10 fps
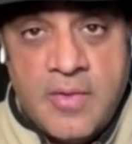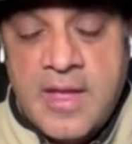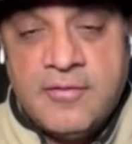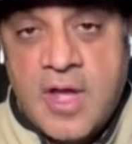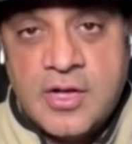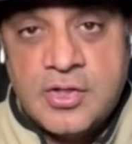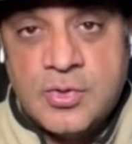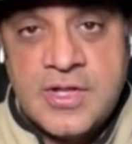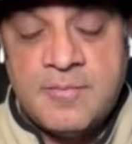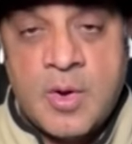All they have got to
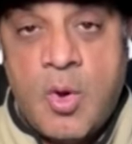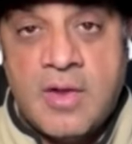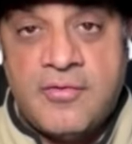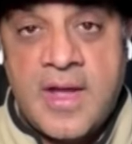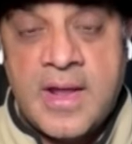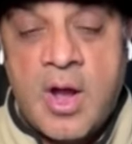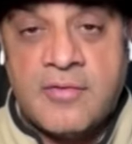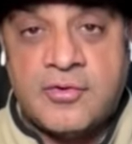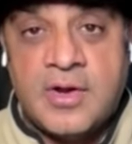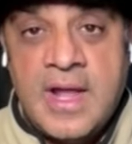do is give him a qualifying
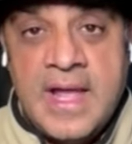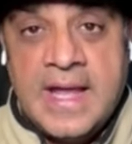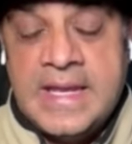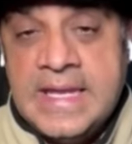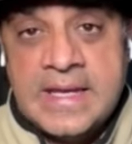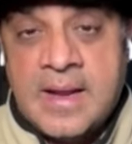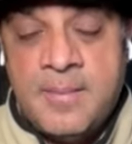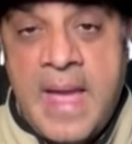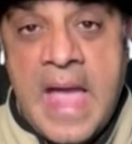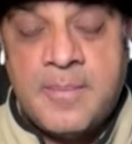offer and he can
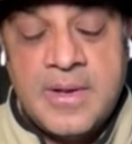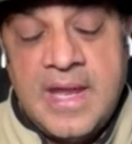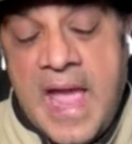come back.